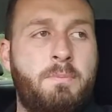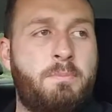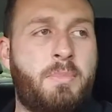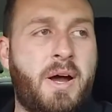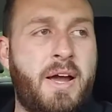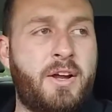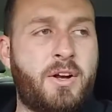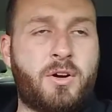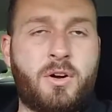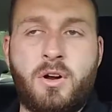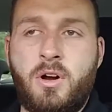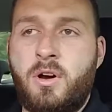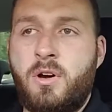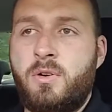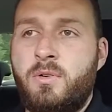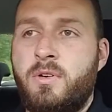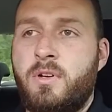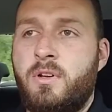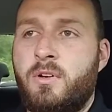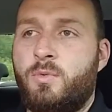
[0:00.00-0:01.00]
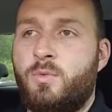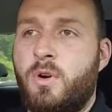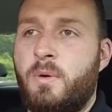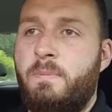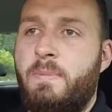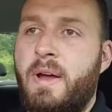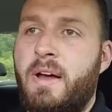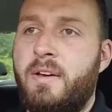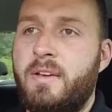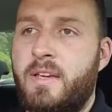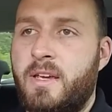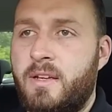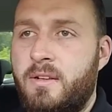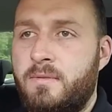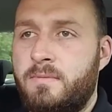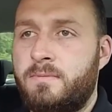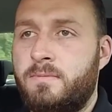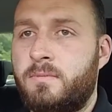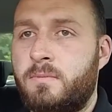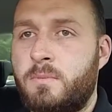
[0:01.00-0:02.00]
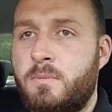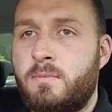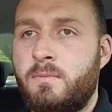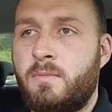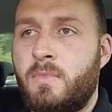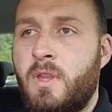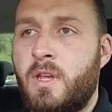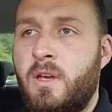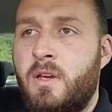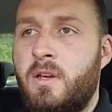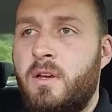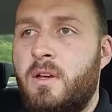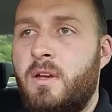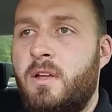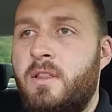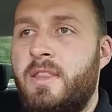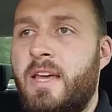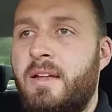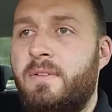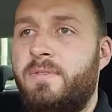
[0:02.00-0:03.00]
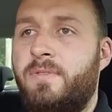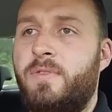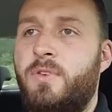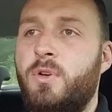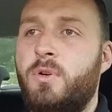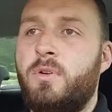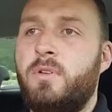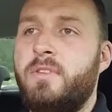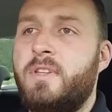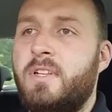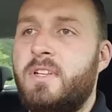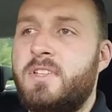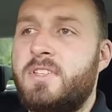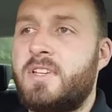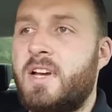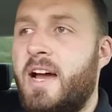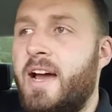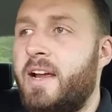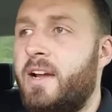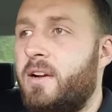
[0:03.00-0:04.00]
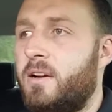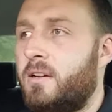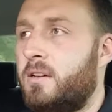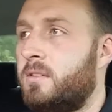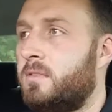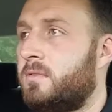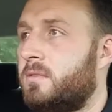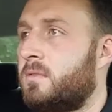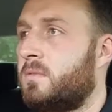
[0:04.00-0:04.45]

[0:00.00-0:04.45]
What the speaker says: by her own rebellion that fueled the desire